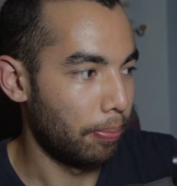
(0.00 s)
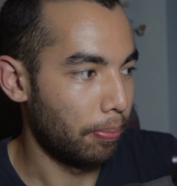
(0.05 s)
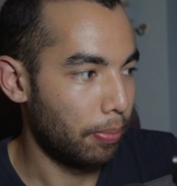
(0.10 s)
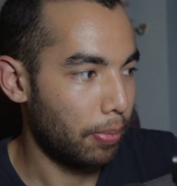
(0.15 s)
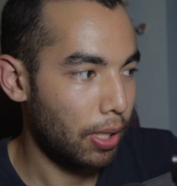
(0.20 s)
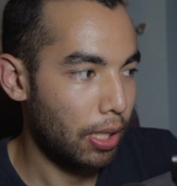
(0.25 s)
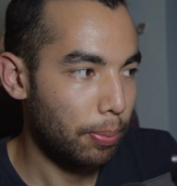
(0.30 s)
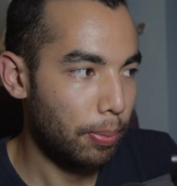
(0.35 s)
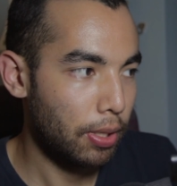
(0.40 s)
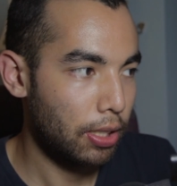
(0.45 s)

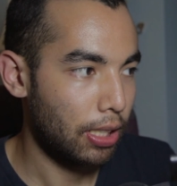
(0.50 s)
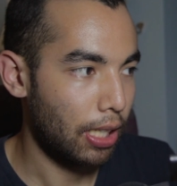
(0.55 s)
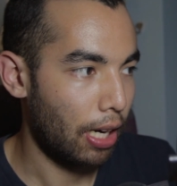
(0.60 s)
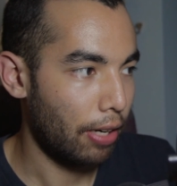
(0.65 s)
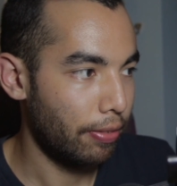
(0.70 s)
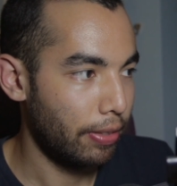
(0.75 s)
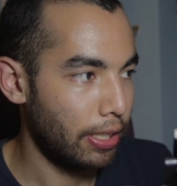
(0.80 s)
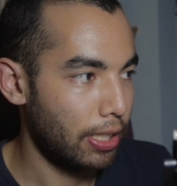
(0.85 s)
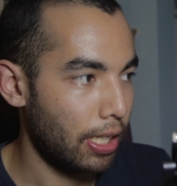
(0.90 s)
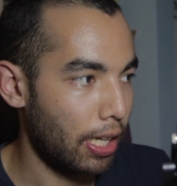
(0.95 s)
Pretty much
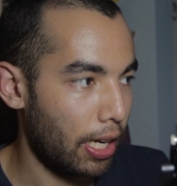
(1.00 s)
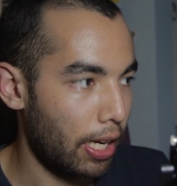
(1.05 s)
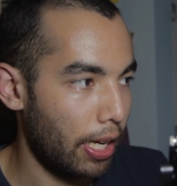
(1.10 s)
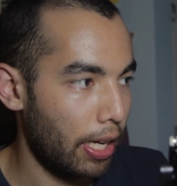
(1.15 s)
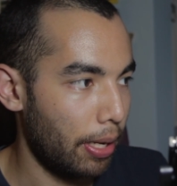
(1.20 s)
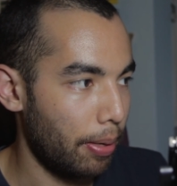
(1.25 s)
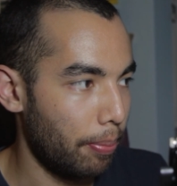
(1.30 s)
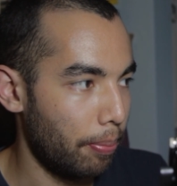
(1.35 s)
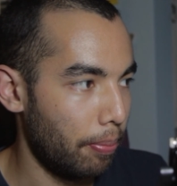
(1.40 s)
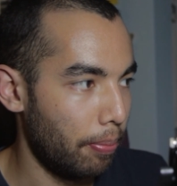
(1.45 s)
every
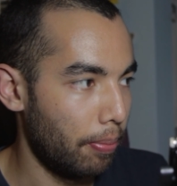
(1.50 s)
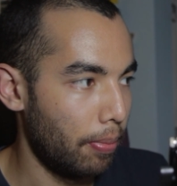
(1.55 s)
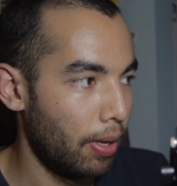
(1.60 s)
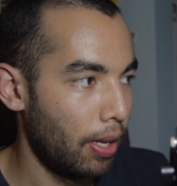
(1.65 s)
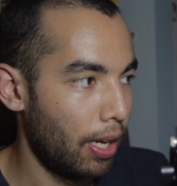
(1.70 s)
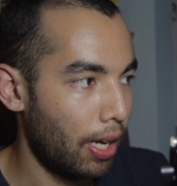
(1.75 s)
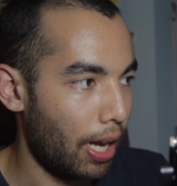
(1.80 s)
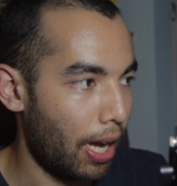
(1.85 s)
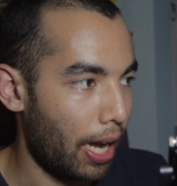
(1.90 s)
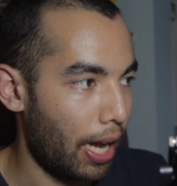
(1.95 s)
time
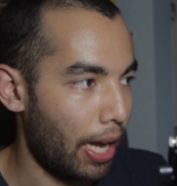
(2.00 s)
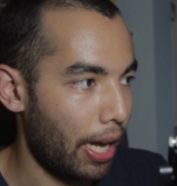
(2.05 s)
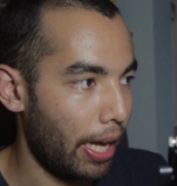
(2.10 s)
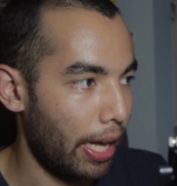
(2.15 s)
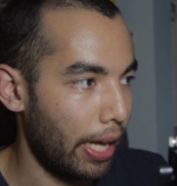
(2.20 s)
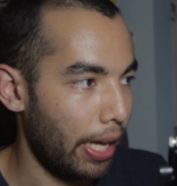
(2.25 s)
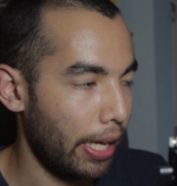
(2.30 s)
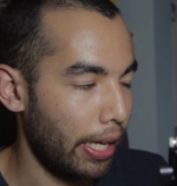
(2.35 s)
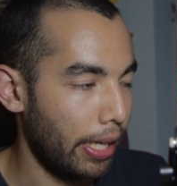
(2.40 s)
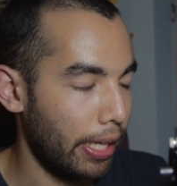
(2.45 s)

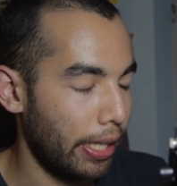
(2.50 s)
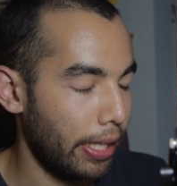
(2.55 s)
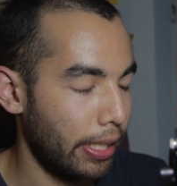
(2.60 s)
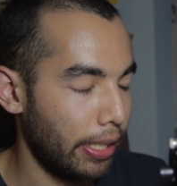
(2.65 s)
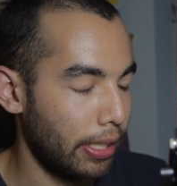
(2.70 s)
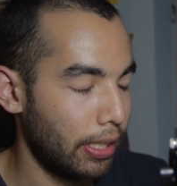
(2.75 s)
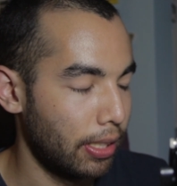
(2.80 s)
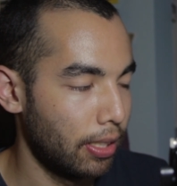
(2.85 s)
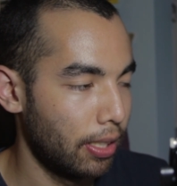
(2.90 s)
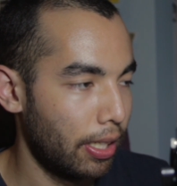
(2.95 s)

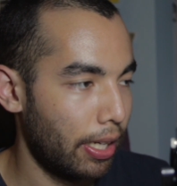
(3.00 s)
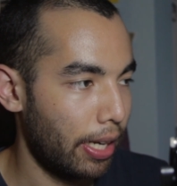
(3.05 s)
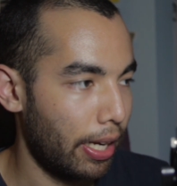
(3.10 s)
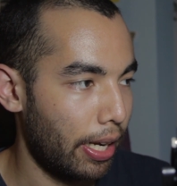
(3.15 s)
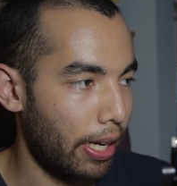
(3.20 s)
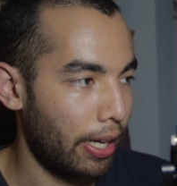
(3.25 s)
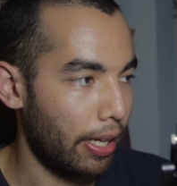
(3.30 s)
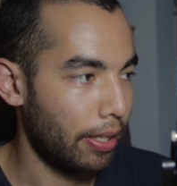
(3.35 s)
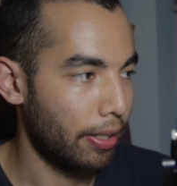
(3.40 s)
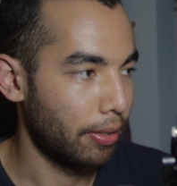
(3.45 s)
I
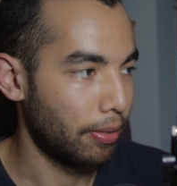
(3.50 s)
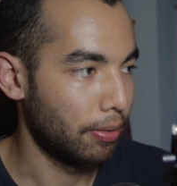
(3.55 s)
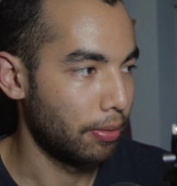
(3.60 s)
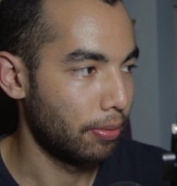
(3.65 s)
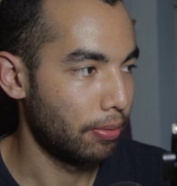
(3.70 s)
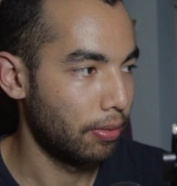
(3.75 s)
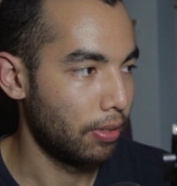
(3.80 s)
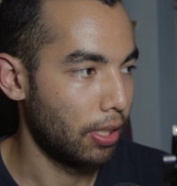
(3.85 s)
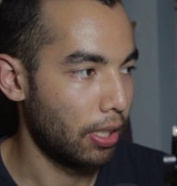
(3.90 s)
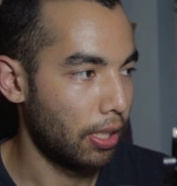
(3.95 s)

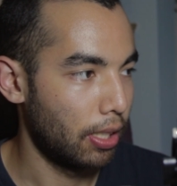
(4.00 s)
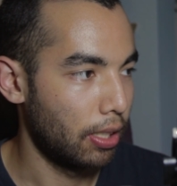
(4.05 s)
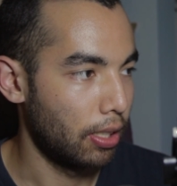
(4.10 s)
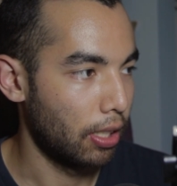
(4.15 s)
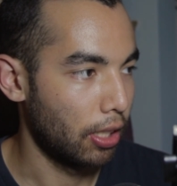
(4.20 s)
have done